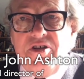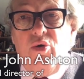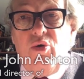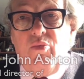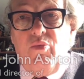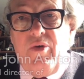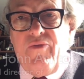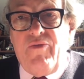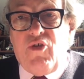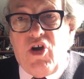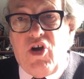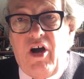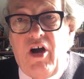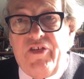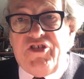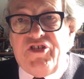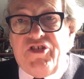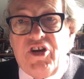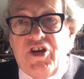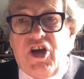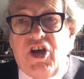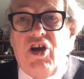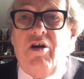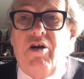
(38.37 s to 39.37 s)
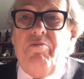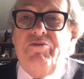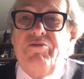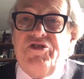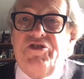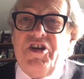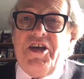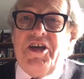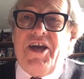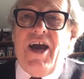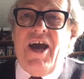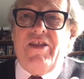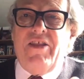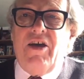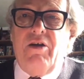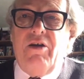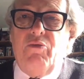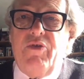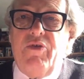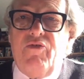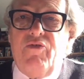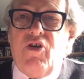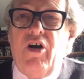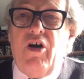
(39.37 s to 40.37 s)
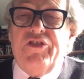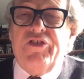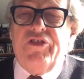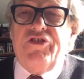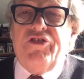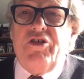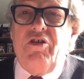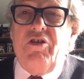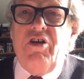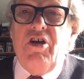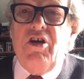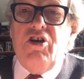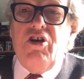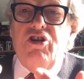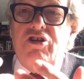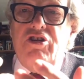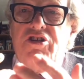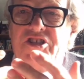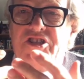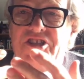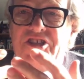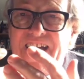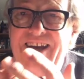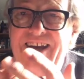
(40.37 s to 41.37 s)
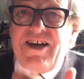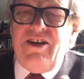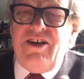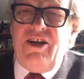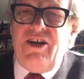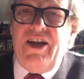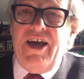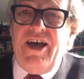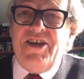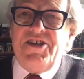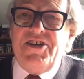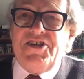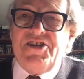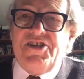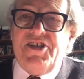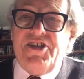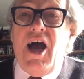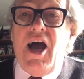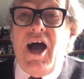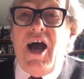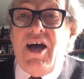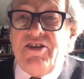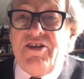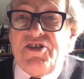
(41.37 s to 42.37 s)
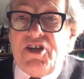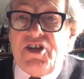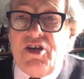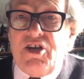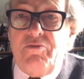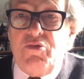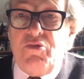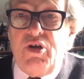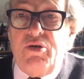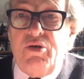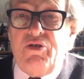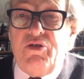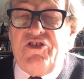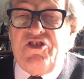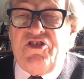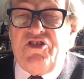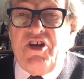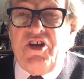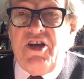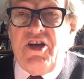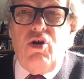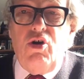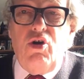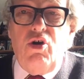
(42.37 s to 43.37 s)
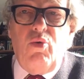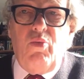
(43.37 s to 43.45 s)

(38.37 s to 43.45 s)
We've got to come together. We've got to tackle this as a community.